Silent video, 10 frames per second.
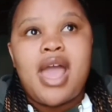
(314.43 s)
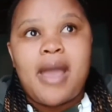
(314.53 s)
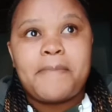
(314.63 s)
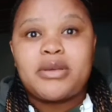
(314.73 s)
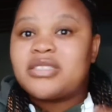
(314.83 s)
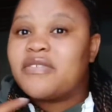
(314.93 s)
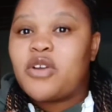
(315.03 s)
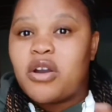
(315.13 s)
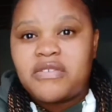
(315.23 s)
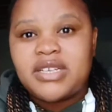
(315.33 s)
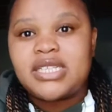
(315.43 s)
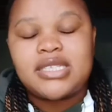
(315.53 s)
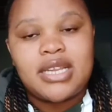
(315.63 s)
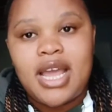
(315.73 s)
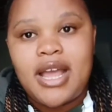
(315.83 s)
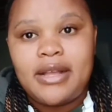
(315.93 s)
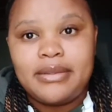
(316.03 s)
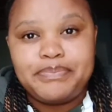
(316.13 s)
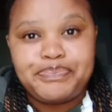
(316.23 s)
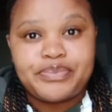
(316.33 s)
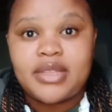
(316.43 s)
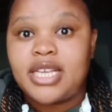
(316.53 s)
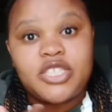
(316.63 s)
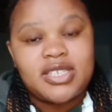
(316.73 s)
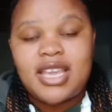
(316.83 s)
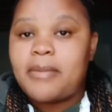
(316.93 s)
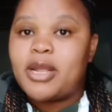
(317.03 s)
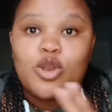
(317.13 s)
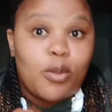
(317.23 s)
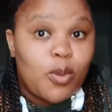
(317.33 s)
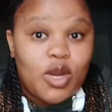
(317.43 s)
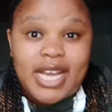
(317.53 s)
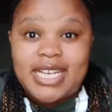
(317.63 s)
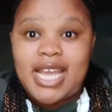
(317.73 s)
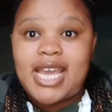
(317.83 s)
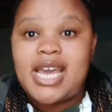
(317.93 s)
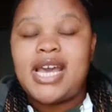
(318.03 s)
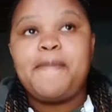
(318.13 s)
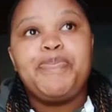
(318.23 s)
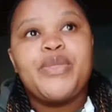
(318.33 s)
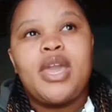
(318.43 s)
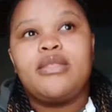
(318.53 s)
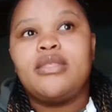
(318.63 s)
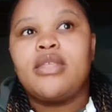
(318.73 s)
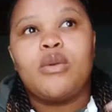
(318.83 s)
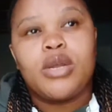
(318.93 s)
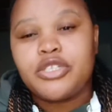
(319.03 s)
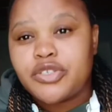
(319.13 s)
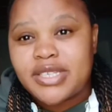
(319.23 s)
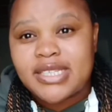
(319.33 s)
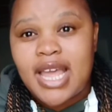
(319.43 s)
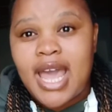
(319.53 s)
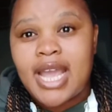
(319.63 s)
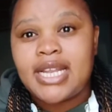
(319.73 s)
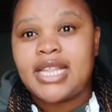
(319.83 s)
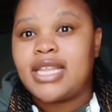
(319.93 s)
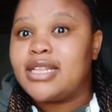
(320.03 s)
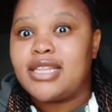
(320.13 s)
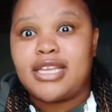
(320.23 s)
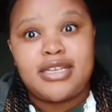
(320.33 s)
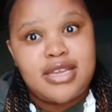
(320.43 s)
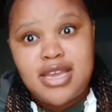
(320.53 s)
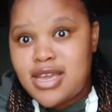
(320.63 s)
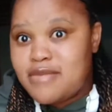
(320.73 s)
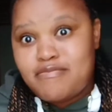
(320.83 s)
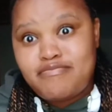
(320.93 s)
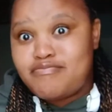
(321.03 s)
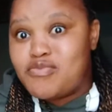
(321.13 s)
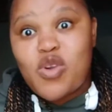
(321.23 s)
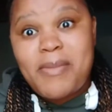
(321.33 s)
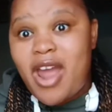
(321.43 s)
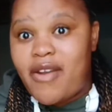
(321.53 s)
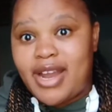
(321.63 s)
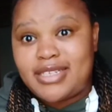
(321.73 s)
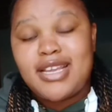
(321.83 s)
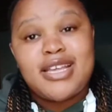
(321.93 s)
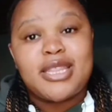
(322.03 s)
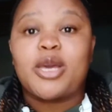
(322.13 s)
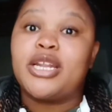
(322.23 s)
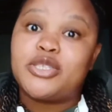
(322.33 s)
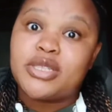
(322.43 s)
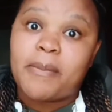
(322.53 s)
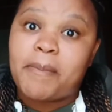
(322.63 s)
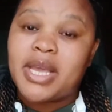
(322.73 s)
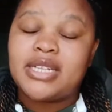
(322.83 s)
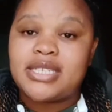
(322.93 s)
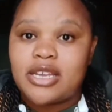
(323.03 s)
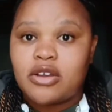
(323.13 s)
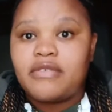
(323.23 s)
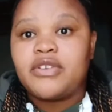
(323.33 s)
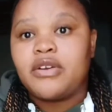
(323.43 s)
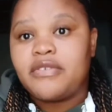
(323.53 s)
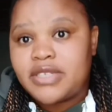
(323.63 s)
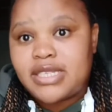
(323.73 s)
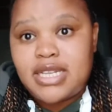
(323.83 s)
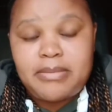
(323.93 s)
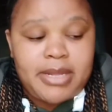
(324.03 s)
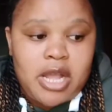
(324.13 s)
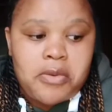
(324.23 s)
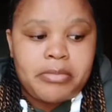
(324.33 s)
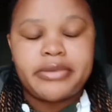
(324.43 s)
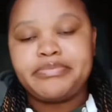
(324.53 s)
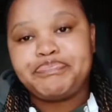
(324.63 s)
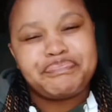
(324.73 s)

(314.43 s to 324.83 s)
Because of COVID, they just came and lobolat her, and then they went to sign, and then they were married. They're going to do the big day, obviously, in Mhlawumbe.